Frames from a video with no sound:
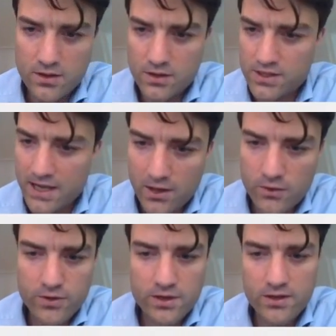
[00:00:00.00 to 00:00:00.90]

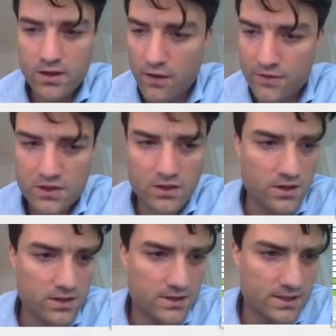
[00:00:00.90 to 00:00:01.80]
salary, office
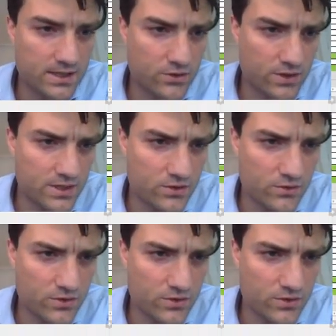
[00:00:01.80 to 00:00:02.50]
cost, etc., etc.,